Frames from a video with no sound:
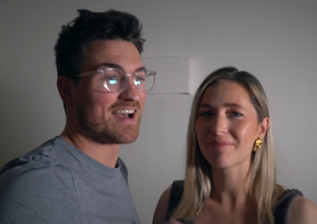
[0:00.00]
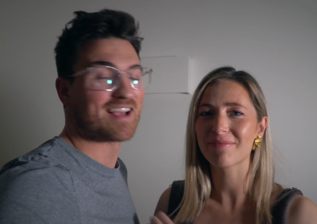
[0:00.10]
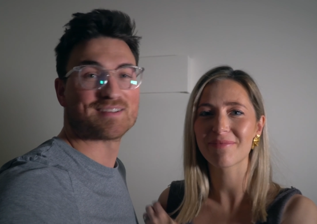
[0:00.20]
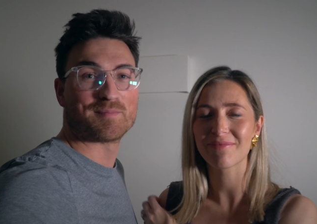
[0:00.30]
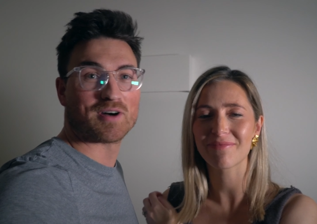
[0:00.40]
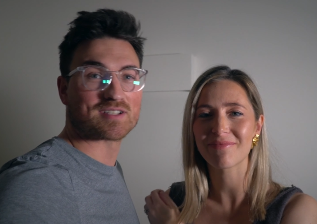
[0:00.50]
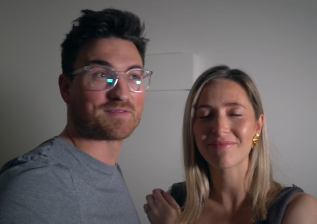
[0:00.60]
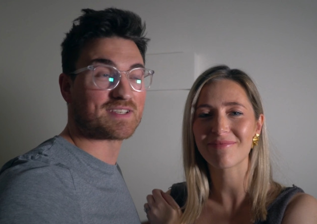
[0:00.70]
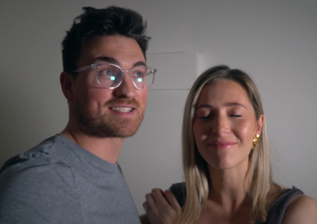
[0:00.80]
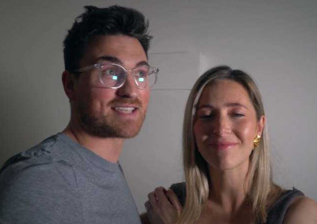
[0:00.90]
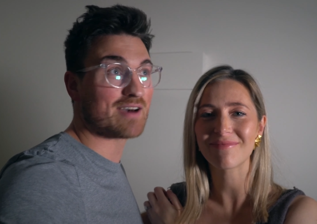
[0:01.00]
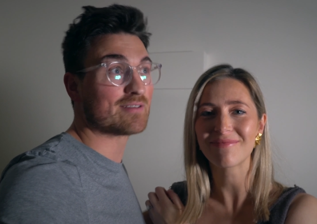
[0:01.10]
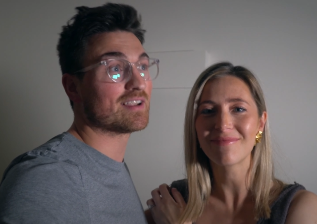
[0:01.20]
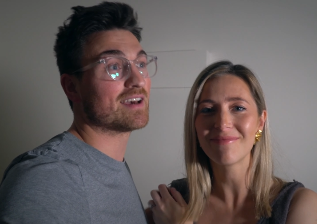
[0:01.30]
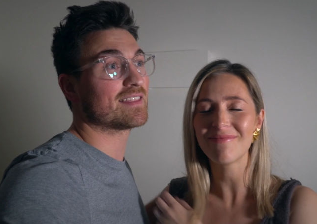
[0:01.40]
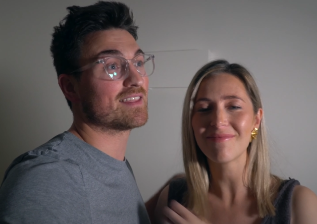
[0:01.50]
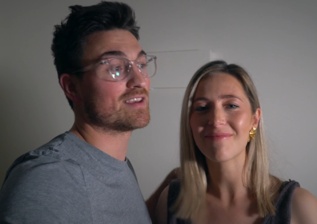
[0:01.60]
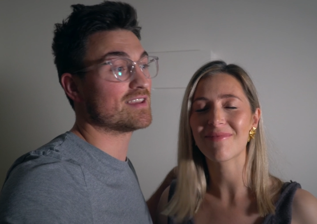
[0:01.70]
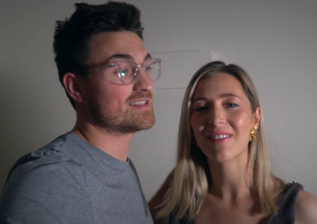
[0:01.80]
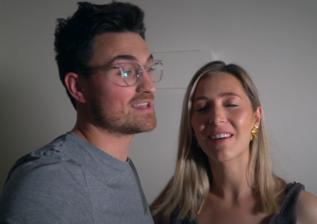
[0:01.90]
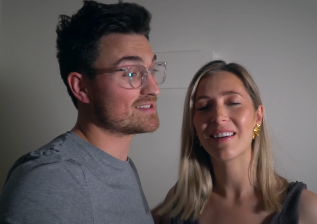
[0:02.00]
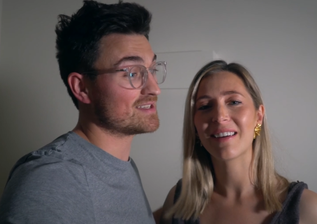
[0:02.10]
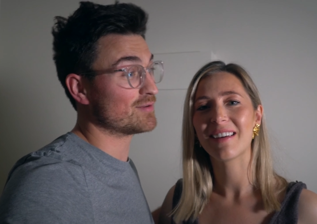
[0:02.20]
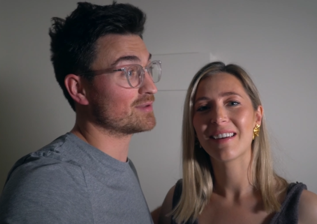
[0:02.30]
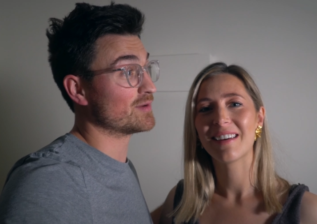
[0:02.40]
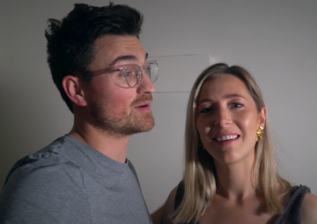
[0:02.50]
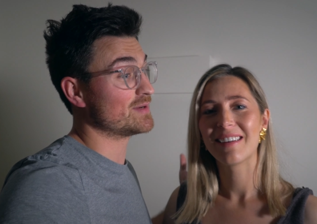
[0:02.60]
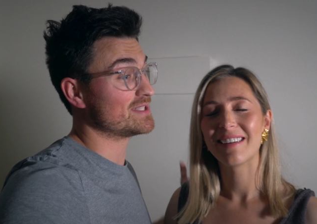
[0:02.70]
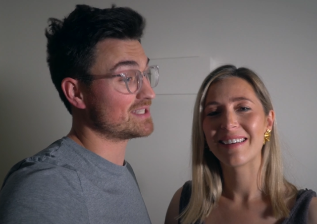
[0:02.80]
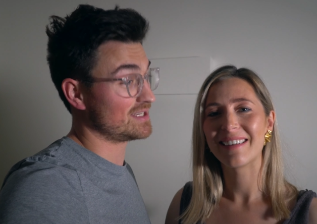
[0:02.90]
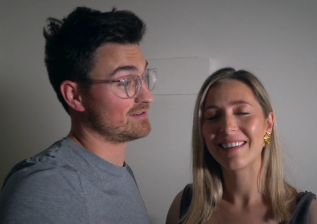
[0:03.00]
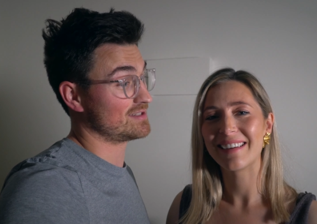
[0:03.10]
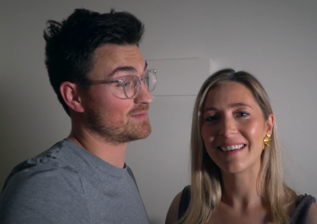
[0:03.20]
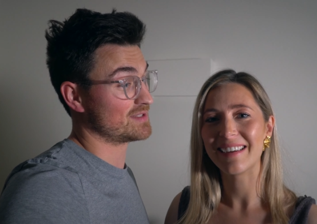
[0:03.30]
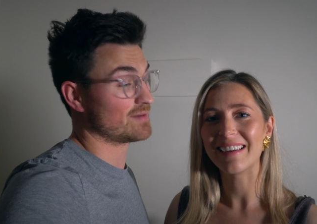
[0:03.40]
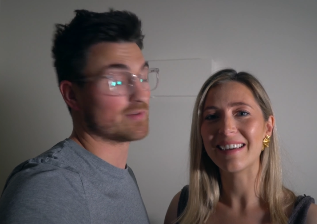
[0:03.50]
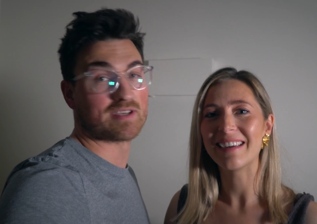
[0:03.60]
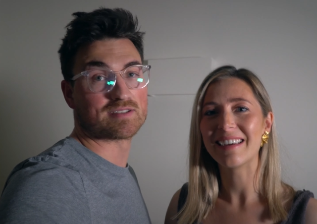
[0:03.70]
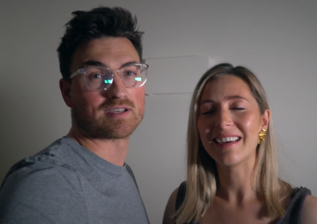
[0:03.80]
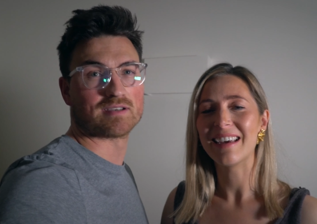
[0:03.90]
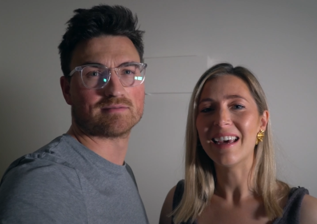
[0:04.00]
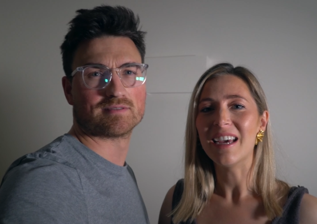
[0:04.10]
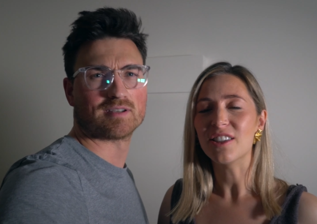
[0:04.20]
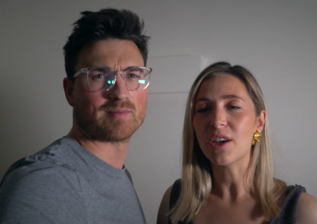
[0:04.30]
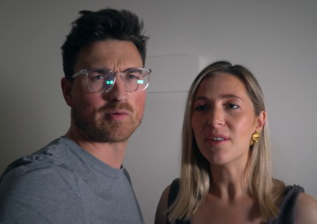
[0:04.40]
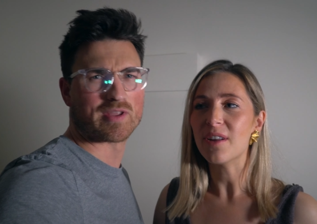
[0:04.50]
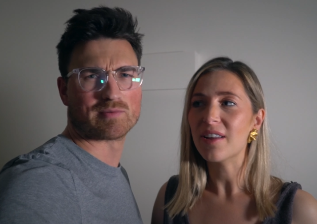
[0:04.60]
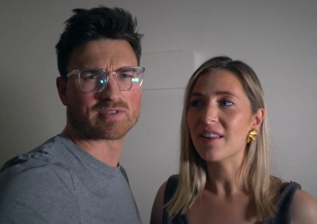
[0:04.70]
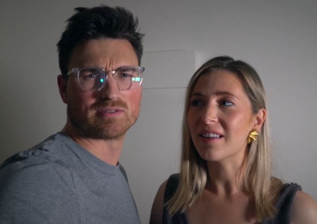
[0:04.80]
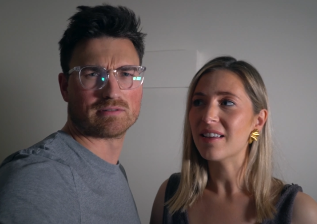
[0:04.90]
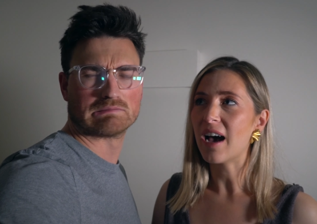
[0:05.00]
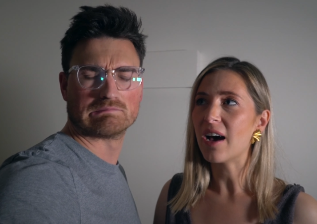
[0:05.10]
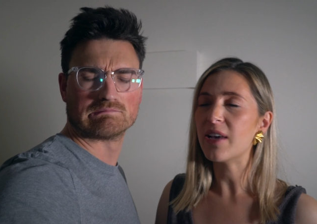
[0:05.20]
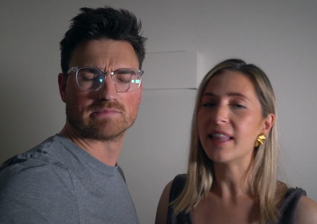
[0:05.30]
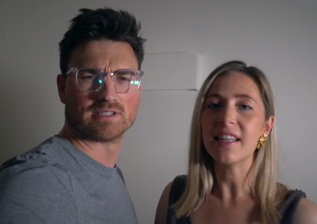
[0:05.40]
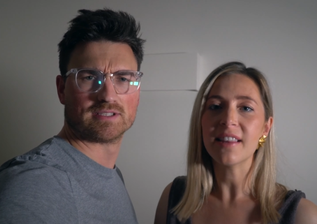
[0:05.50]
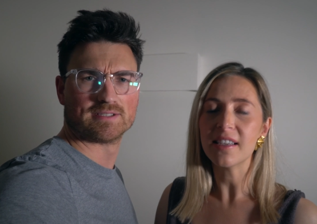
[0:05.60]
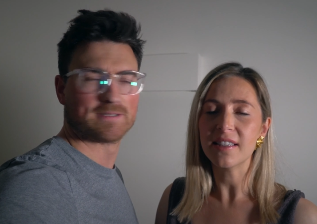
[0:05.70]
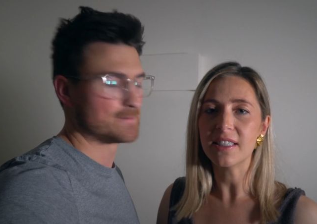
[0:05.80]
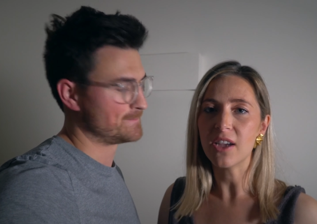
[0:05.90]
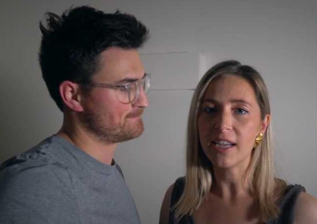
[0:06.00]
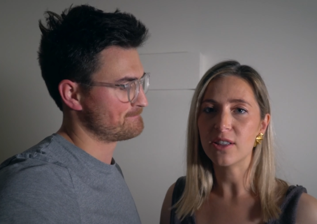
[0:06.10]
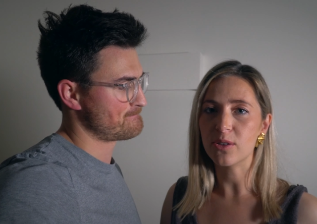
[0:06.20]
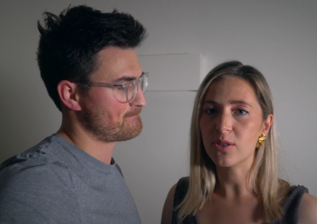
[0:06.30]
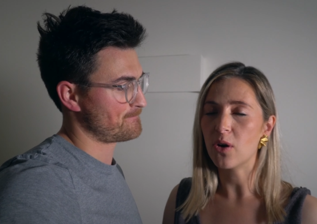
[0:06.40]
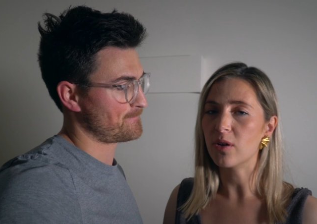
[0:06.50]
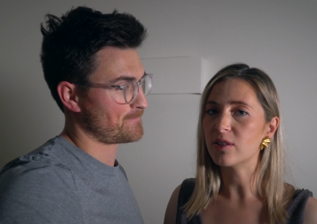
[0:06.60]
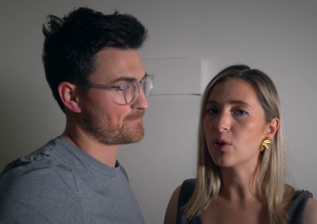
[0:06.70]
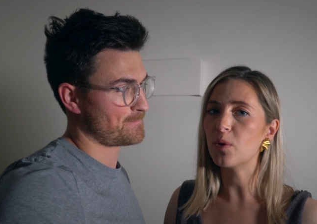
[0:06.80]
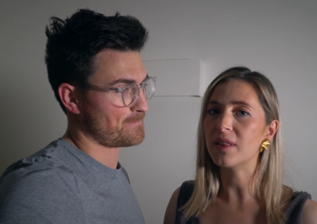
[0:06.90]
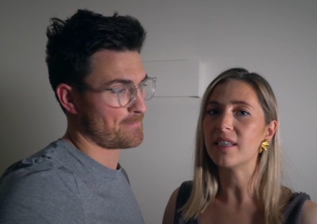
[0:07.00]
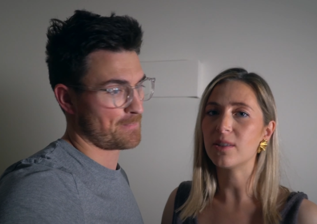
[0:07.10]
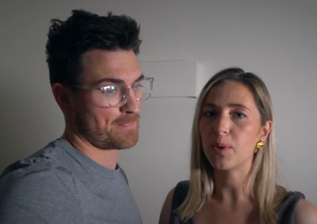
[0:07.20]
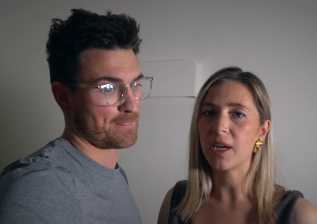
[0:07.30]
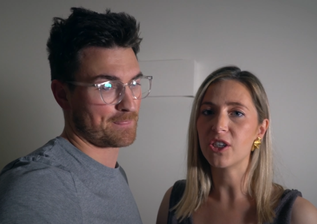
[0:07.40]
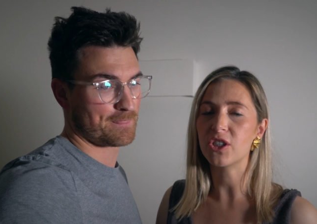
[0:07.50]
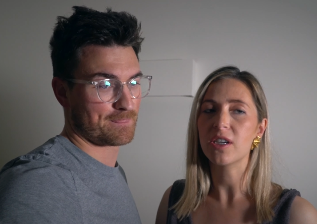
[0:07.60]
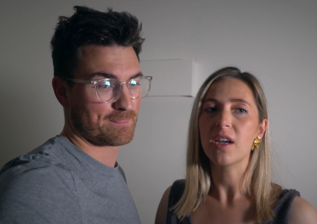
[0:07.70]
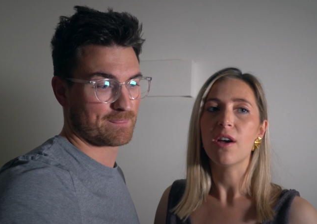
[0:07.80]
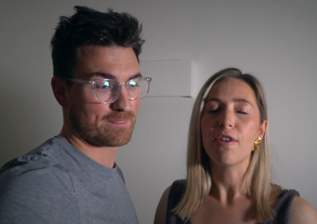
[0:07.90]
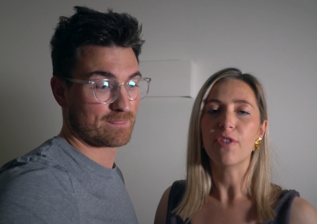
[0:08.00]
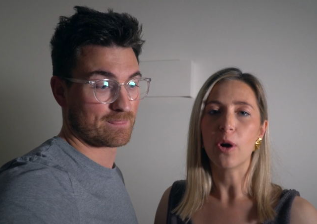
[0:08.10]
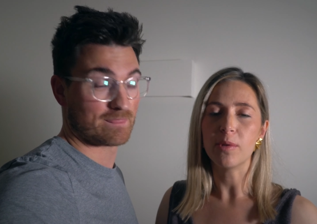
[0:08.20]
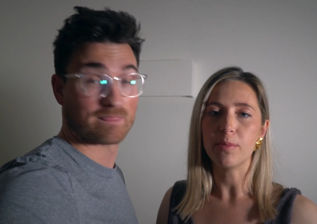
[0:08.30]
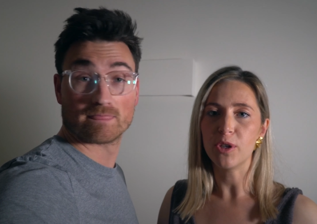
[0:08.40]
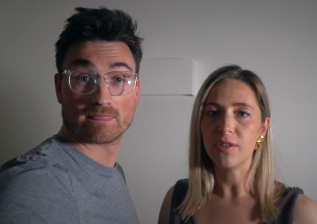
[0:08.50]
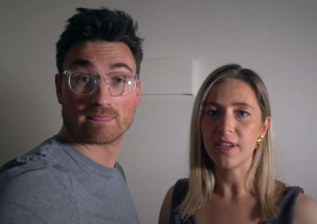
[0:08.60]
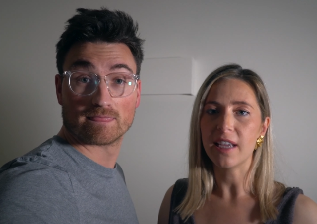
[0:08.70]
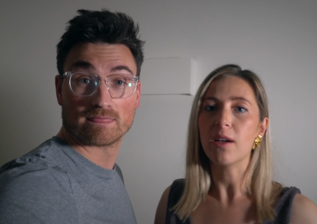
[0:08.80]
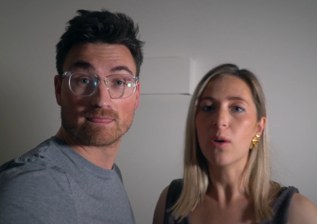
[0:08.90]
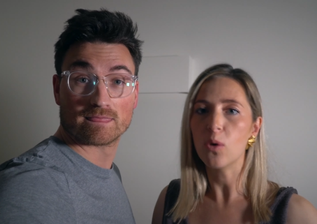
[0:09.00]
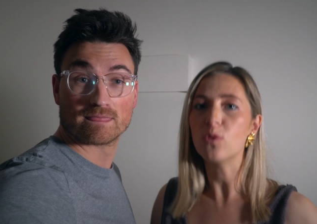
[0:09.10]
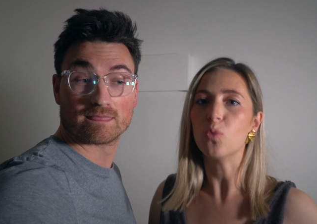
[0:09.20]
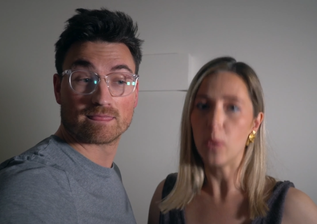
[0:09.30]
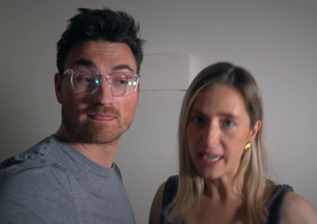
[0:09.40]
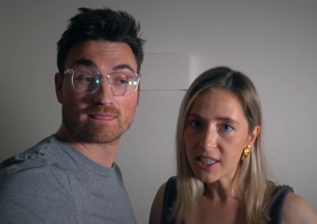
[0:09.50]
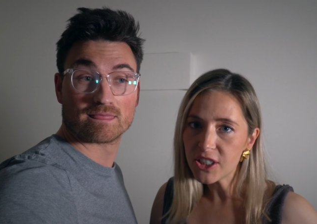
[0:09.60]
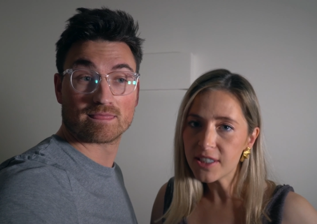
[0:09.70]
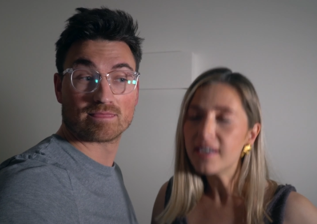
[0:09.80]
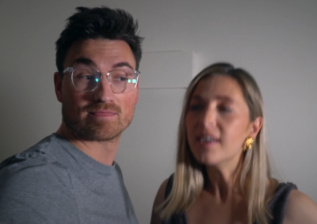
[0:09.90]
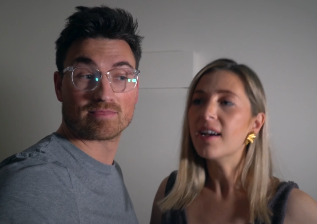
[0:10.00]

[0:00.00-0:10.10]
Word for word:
Speaker 1: I actually, parts of it sound like the Disney one we did at Christmas a couple of years ago.
Speaker 2: I can't remember what that was called. I think that's the title song. It's called This Wish, from the movie called Wish,